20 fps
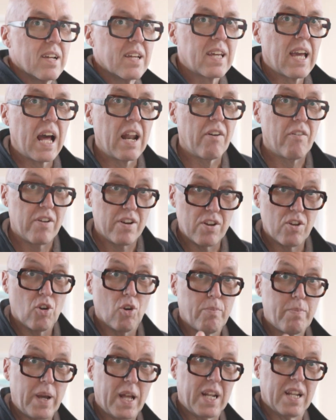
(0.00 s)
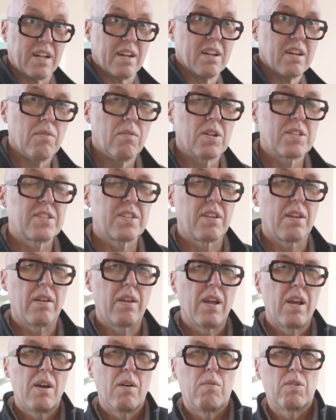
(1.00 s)
color in your palette. What's the
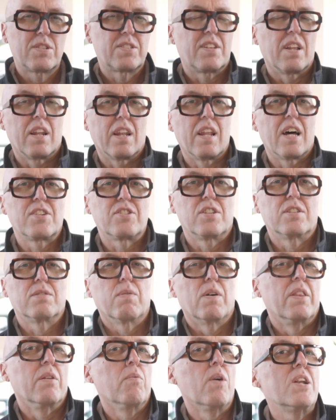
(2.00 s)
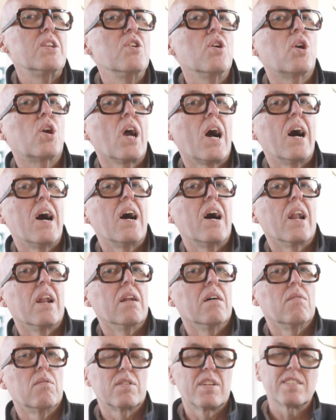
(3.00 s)
luscious one? The one you can't,
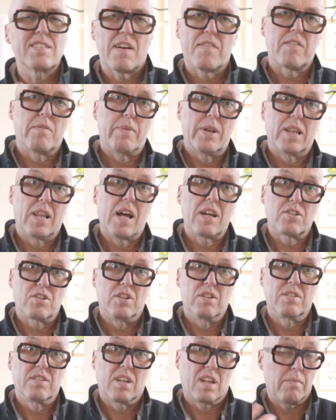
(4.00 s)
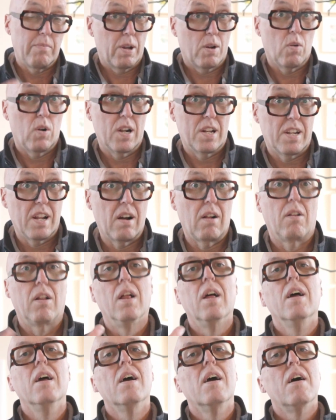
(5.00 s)
well, it doesn't have to be luscious, it can be quite dull,
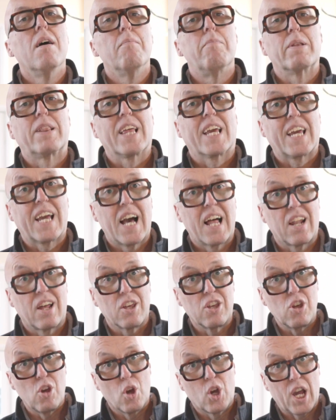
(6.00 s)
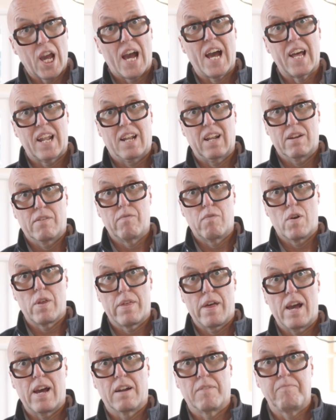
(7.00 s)
but the color you can't live
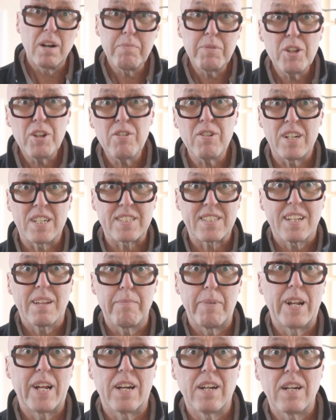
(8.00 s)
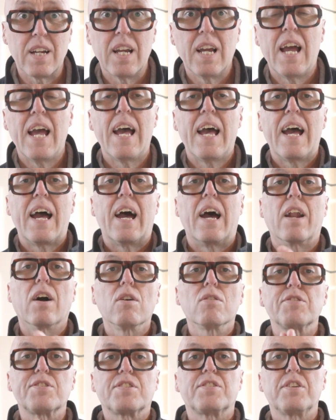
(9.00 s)
without. I'm curious, let me know, and
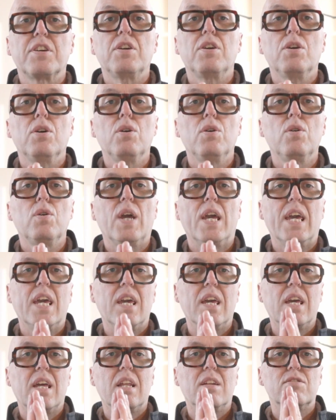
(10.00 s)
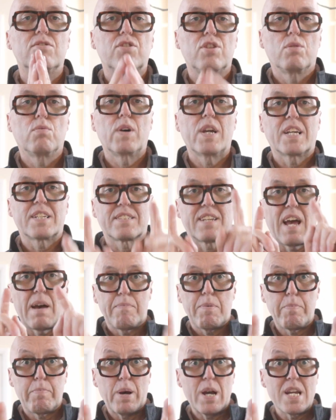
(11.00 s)
I'll see you in 2 weeks.
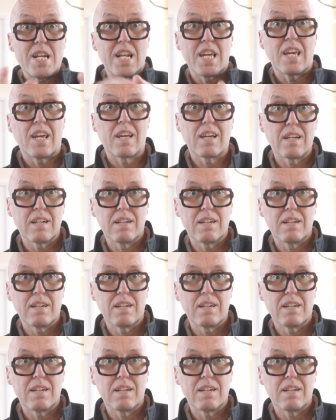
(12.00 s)
Happy painting.